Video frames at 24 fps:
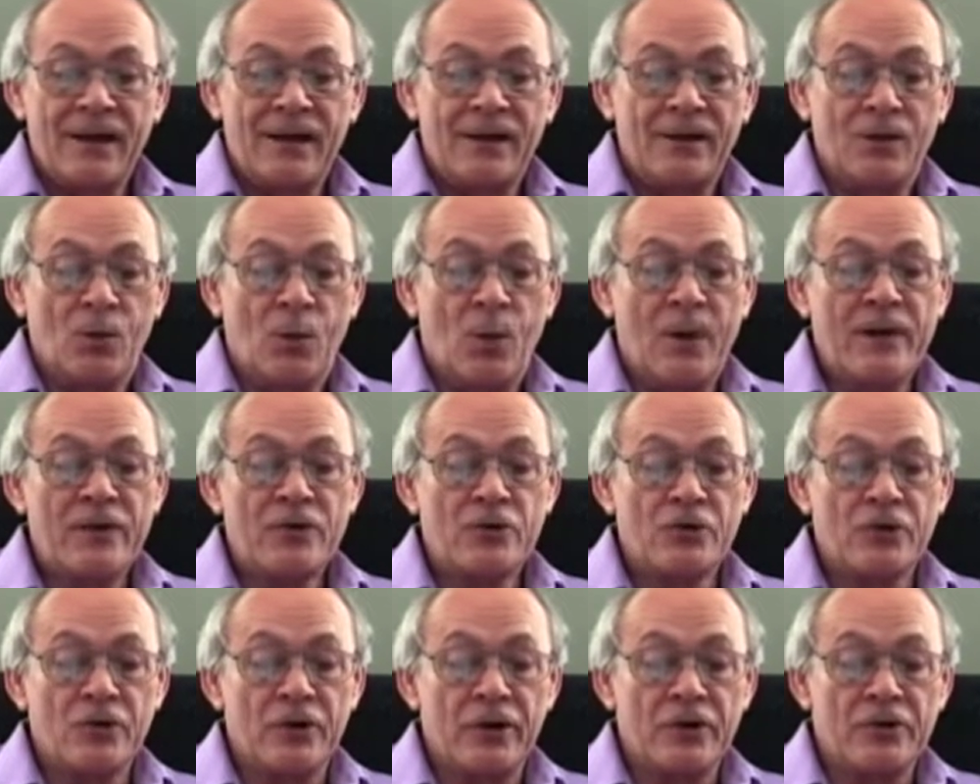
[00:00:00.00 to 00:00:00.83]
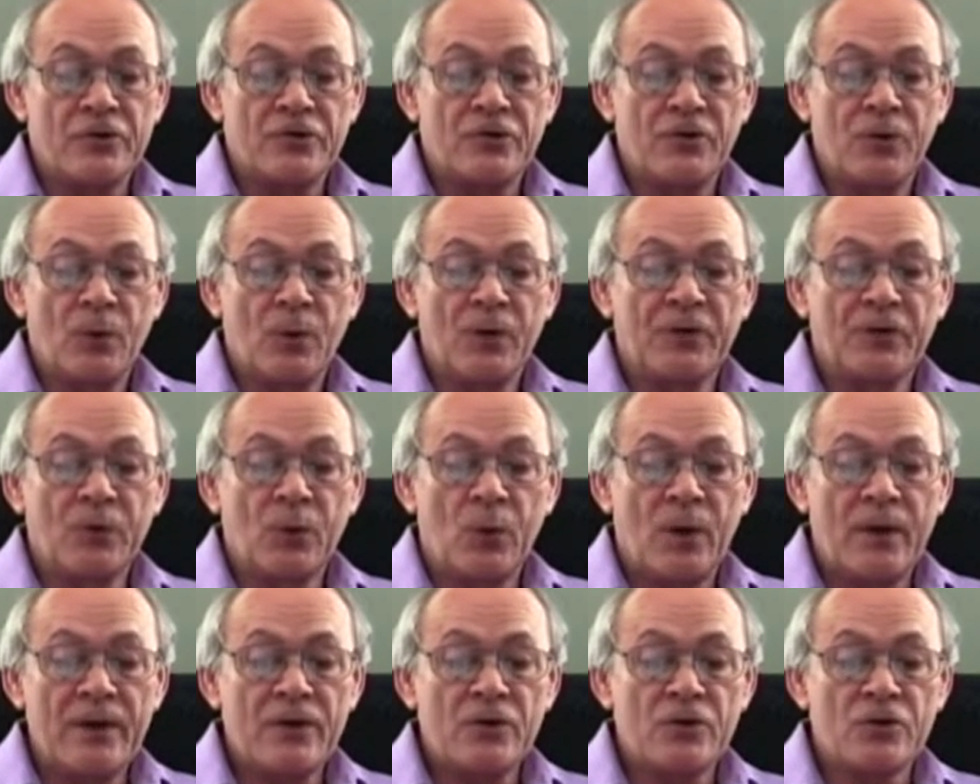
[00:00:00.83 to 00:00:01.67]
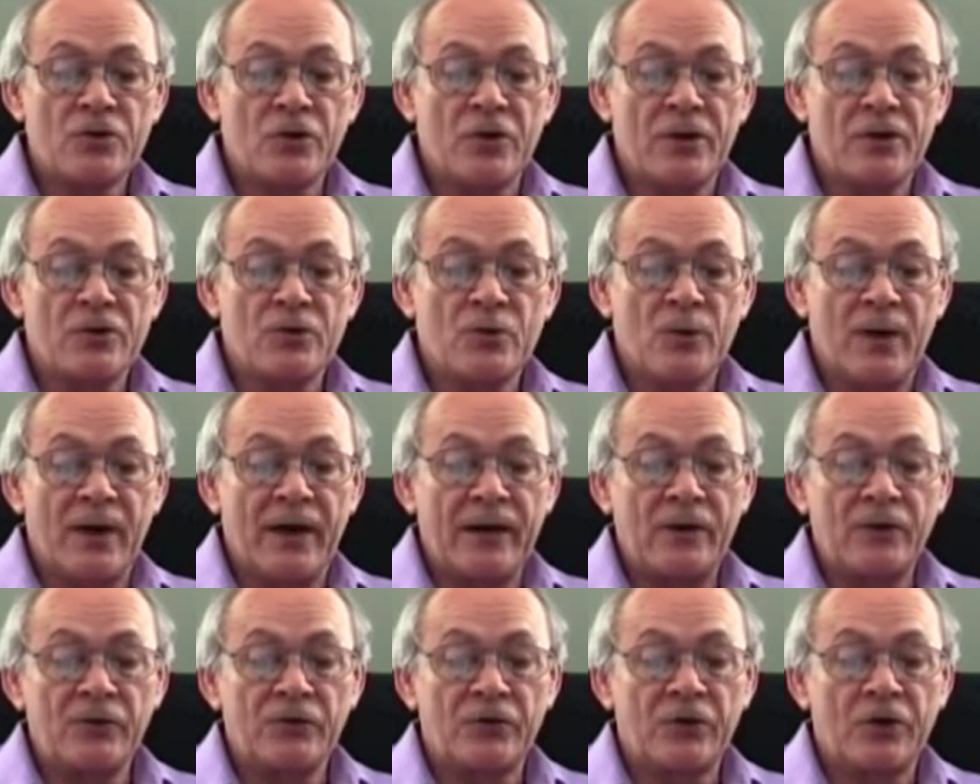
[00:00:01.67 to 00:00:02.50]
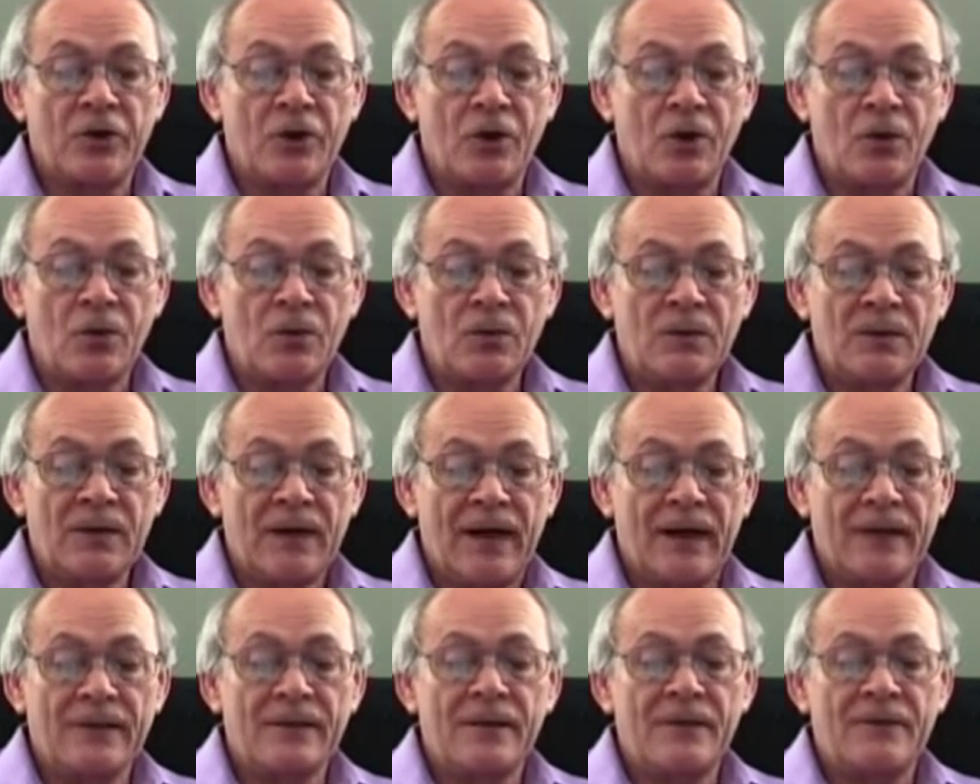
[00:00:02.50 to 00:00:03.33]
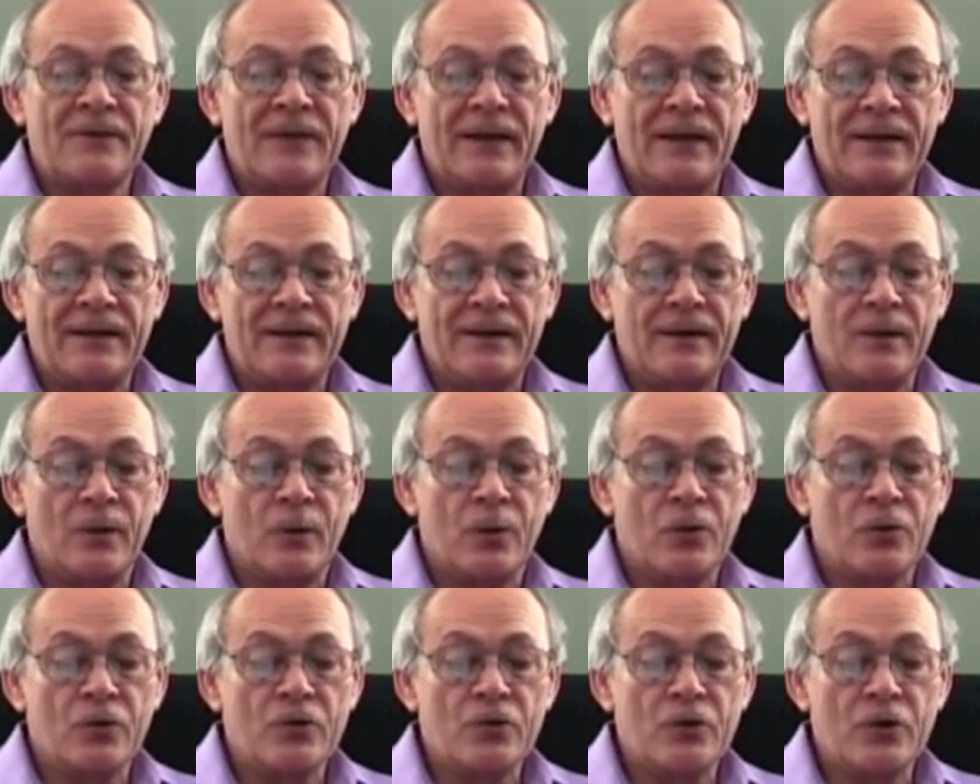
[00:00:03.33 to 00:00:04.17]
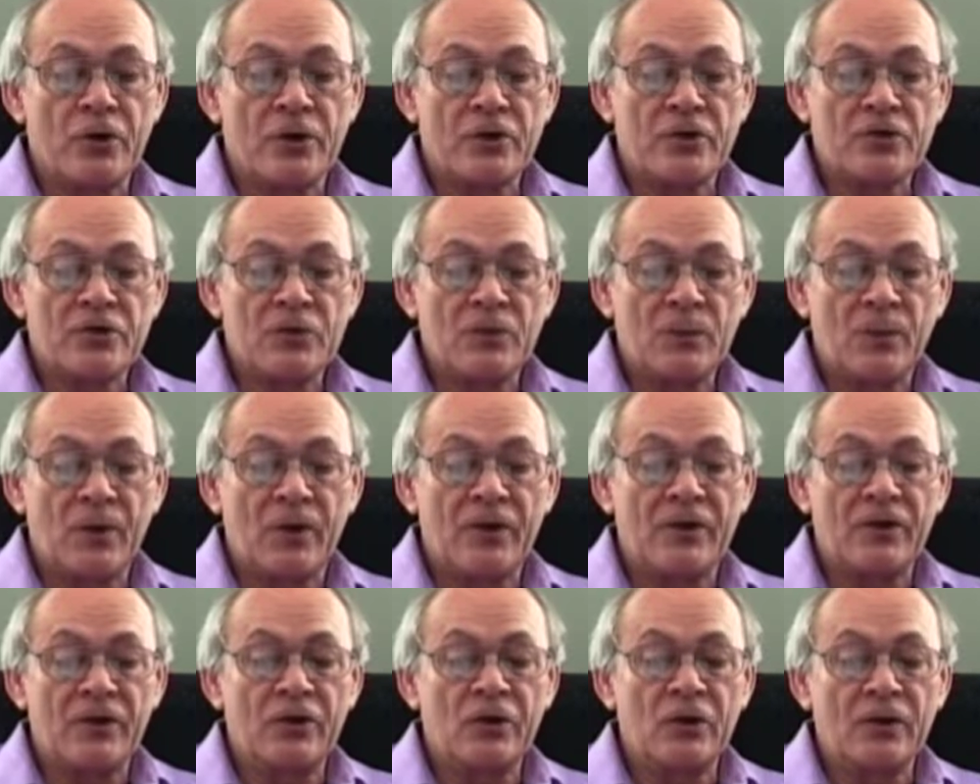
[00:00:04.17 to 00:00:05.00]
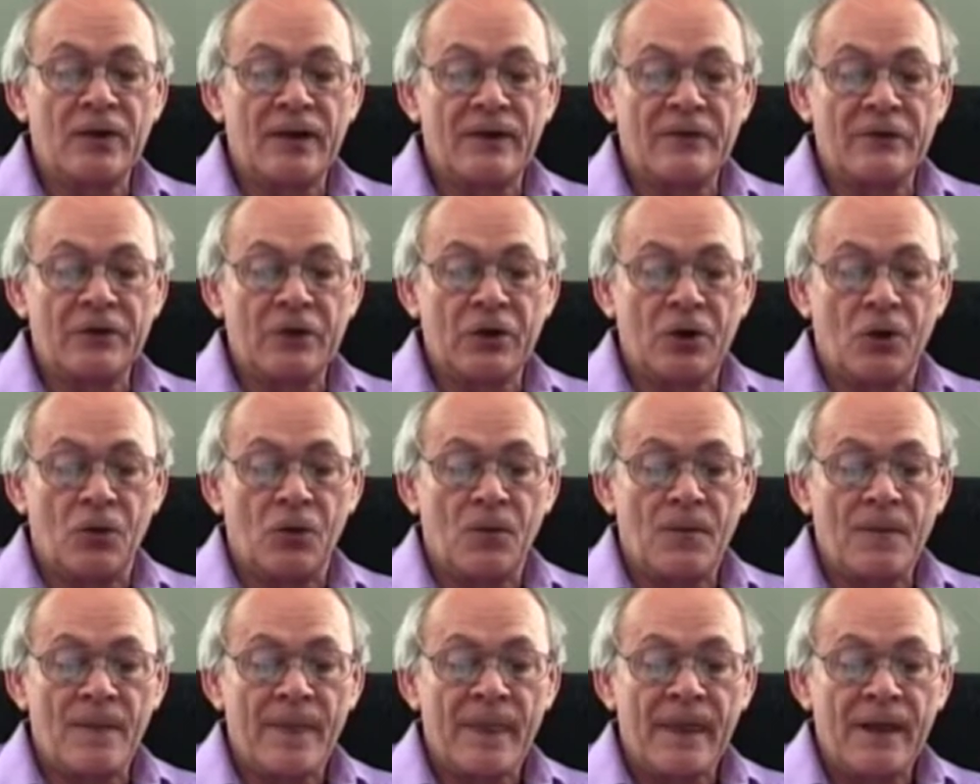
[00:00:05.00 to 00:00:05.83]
The White Church. There was a white church where I used to go. I love that dear old church more than you'll ever know.